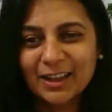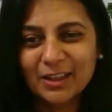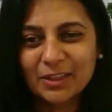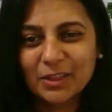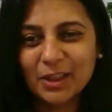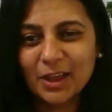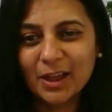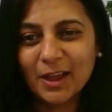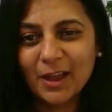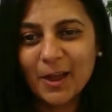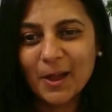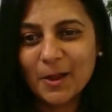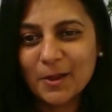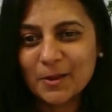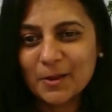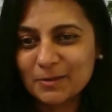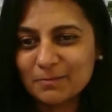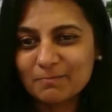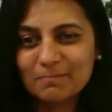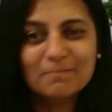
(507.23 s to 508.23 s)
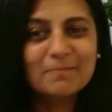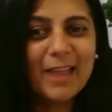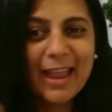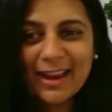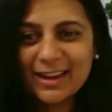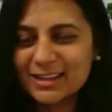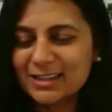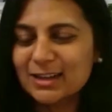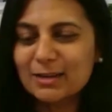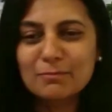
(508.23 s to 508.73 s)
the
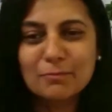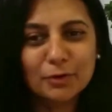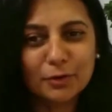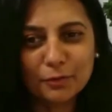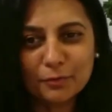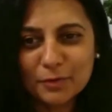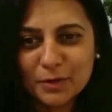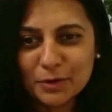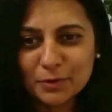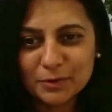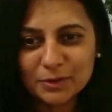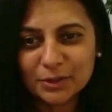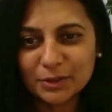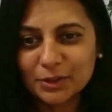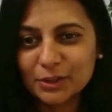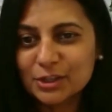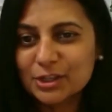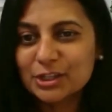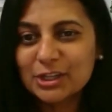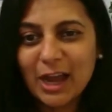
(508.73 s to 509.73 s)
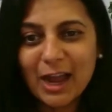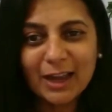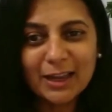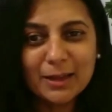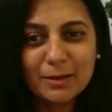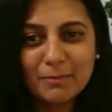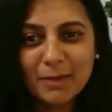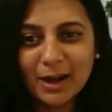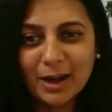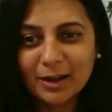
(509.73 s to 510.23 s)
X number of users
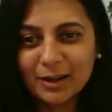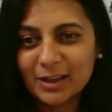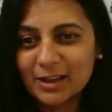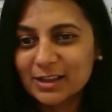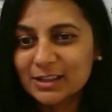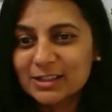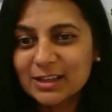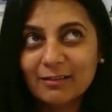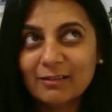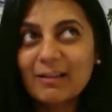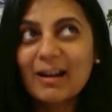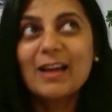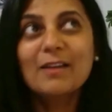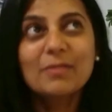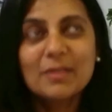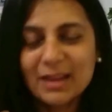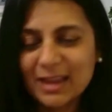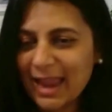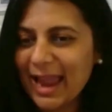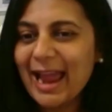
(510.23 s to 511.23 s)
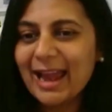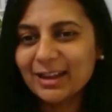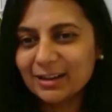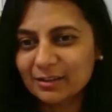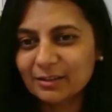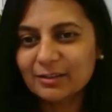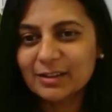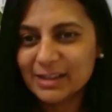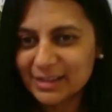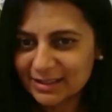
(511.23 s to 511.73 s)
talking about us around the
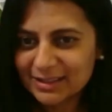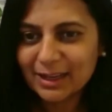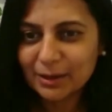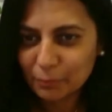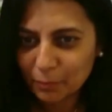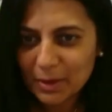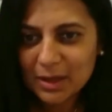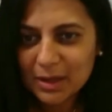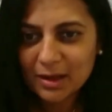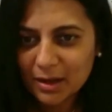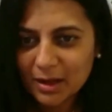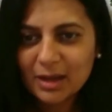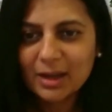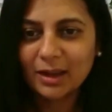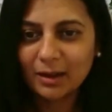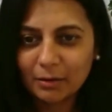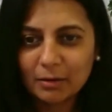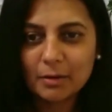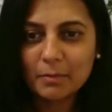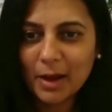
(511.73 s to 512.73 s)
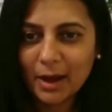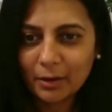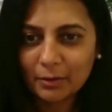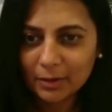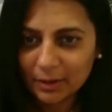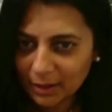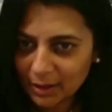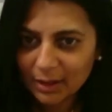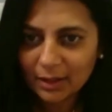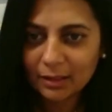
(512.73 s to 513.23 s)
categories that we cared about?
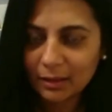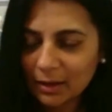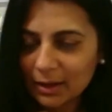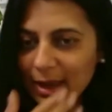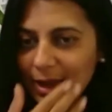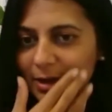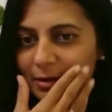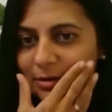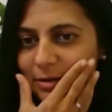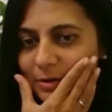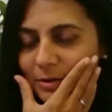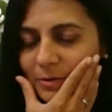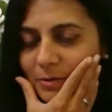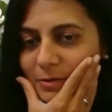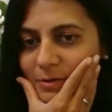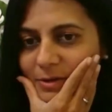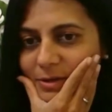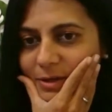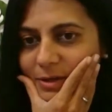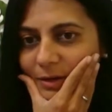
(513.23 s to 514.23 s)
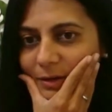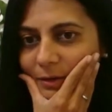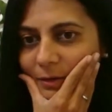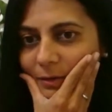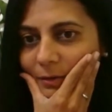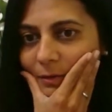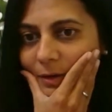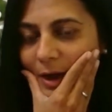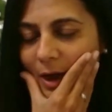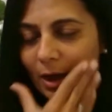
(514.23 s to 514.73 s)
And I'll again use,
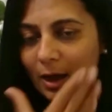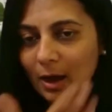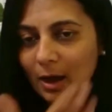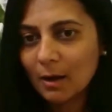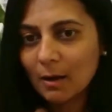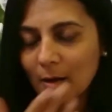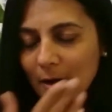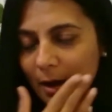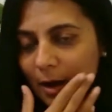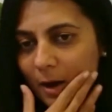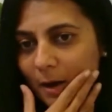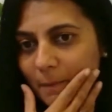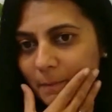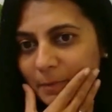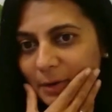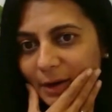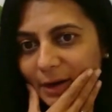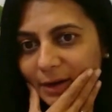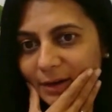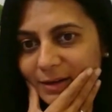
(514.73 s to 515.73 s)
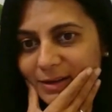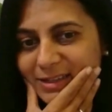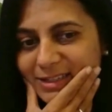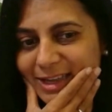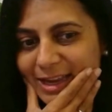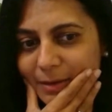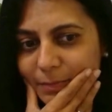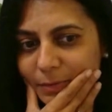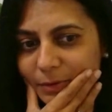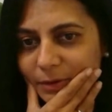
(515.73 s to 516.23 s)
a prior
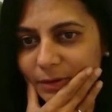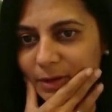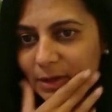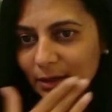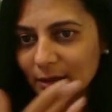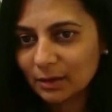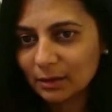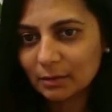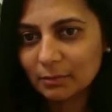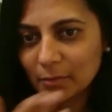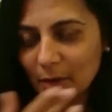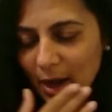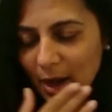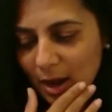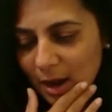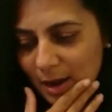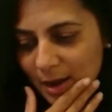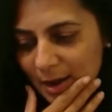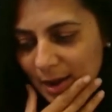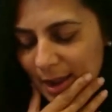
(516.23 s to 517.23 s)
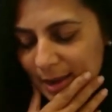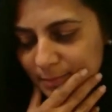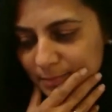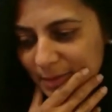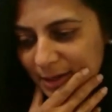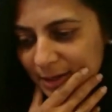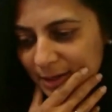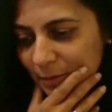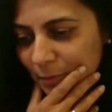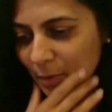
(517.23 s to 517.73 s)
example here at
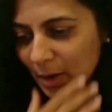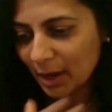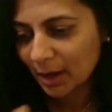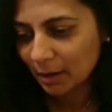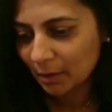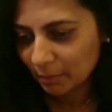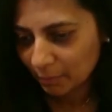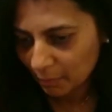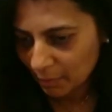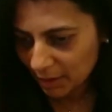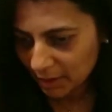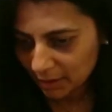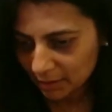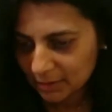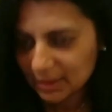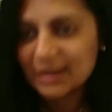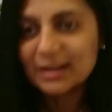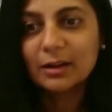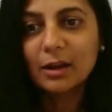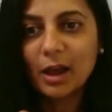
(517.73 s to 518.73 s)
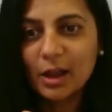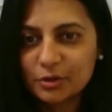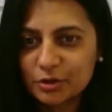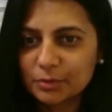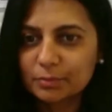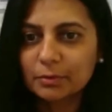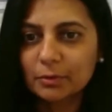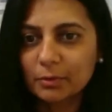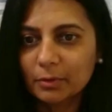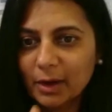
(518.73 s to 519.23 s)
Meta, where we did launch a
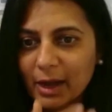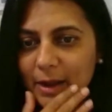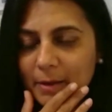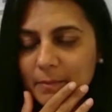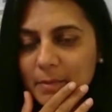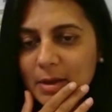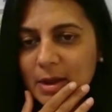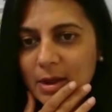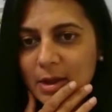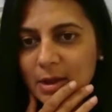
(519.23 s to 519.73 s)
program